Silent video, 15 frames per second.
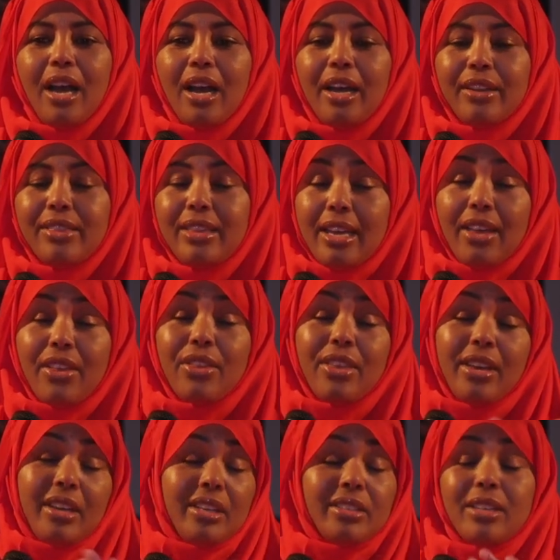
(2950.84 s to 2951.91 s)
And the other
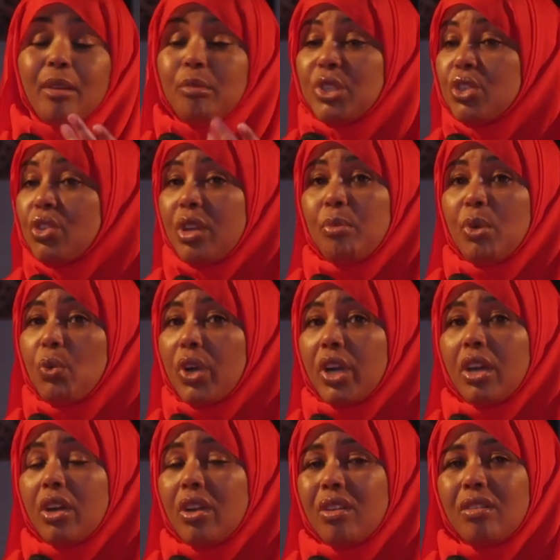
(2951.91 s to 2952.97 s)
thing is, I'm just going to be
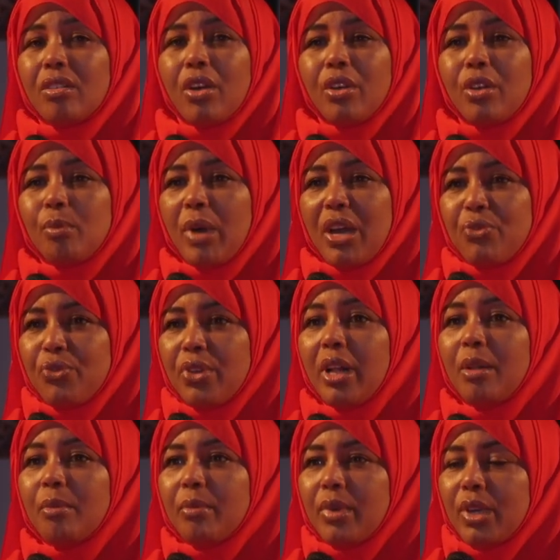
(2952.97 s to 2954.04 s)
working on my
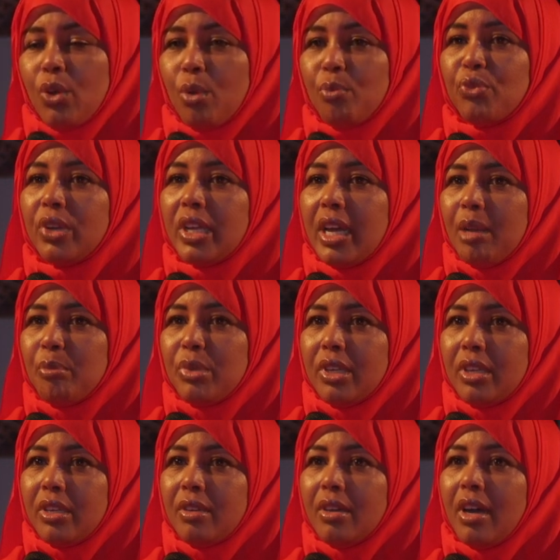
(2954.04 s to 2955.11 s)
film, and hopefully I'll
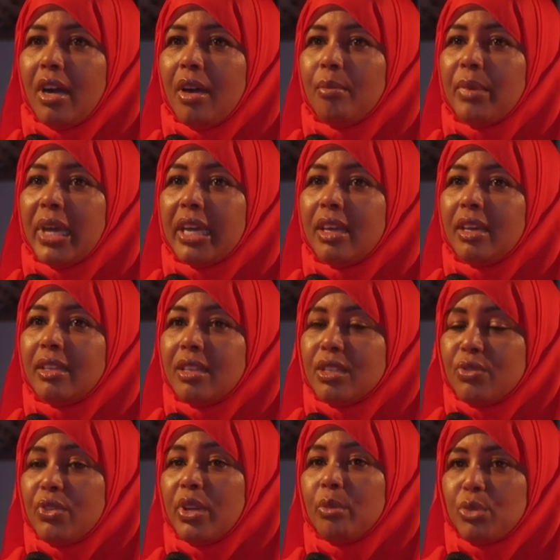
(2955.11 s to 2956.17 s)
be shooting
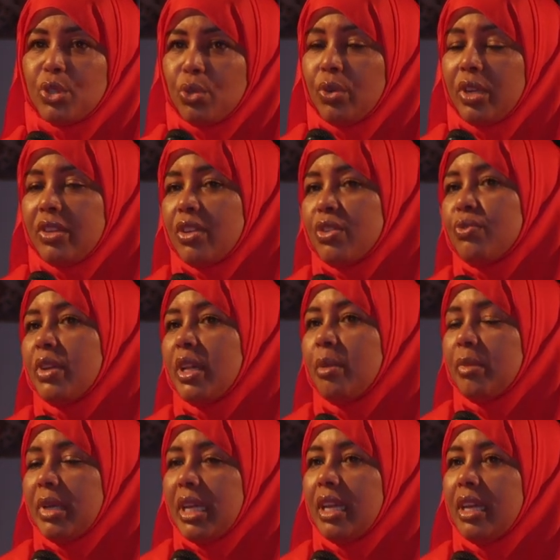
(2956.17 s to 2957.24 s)
this
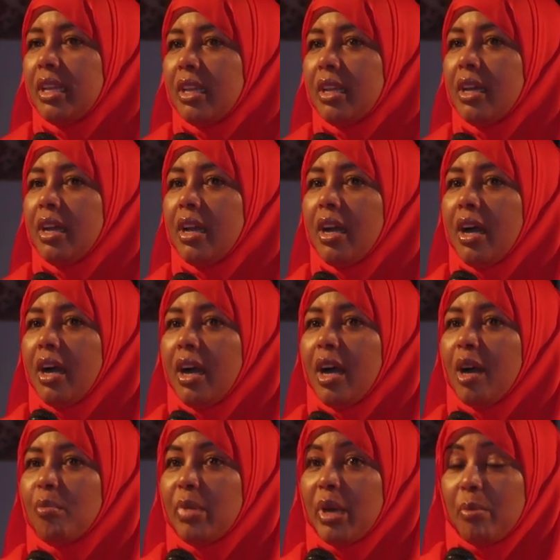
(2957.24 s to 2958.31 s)
film in
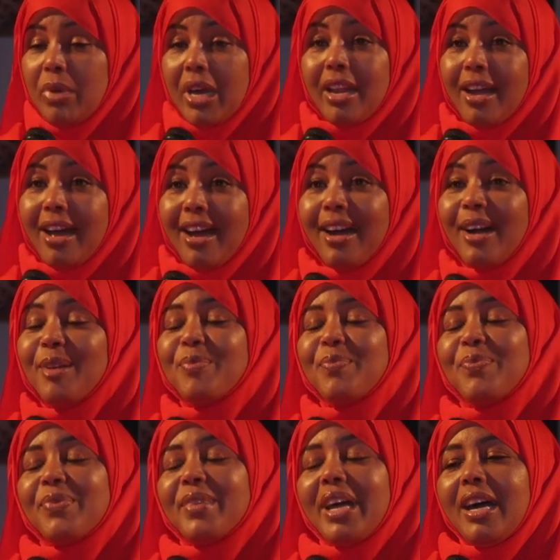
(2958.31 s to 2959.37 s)
Berbera
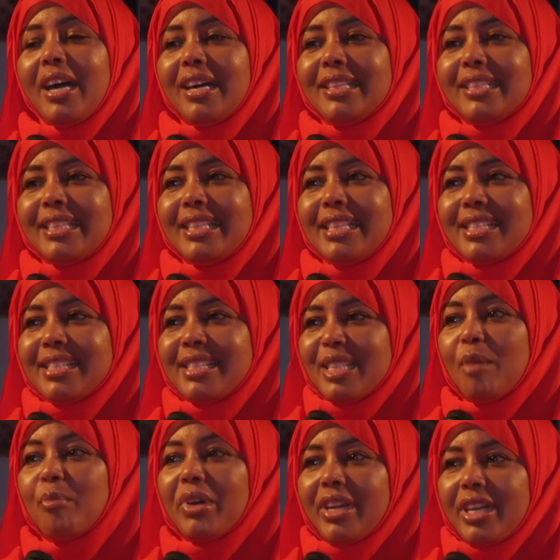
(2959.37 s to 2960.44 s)
this
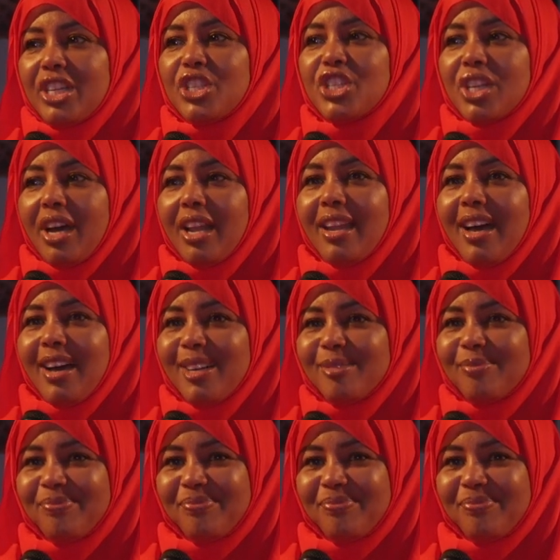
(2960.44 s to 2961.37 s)
summer, inshallah.